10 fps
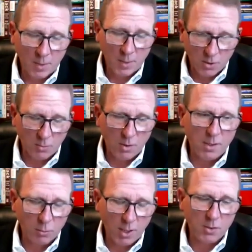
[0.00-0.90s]
So
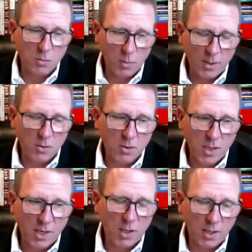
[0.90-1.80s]
Razor's
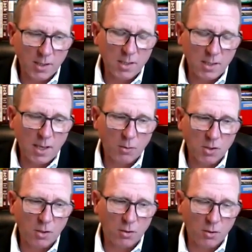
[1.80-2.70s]
Edge NXT now
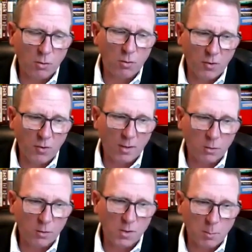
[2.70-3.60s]
is going to notify
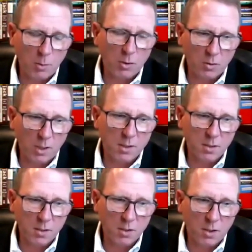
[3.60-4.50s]
you of someone on your
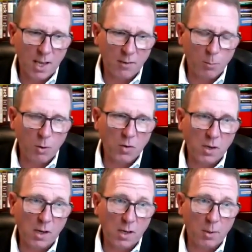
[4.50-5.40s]
list that's going to have a
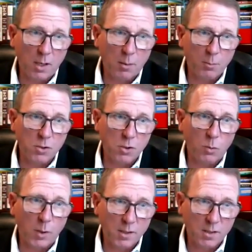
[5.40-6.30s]
birthday coming up in 2
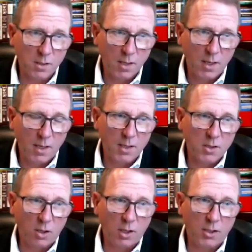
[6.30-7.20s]
weeks. It's
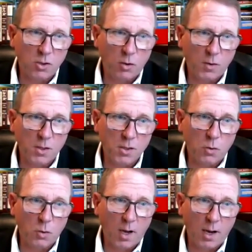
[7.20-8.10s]
going to let you know if they
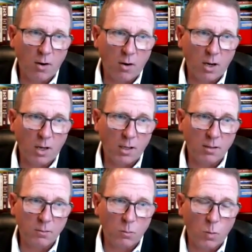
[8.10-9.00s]
scored higher
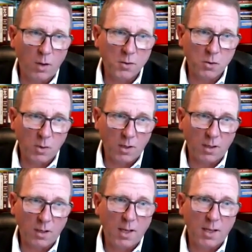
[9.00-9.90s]
on wealth
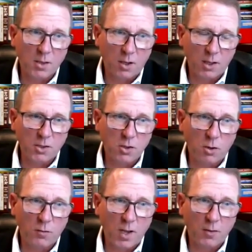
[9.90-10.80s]
screening. It's going to let you
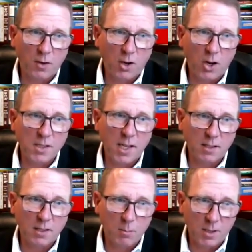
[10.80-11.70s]
know if you haven't
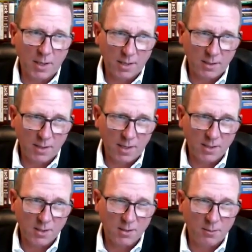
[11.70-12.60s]
contacted them in 90
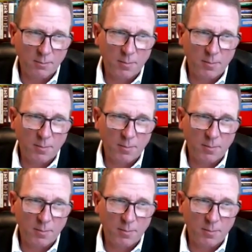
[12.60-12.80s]
days.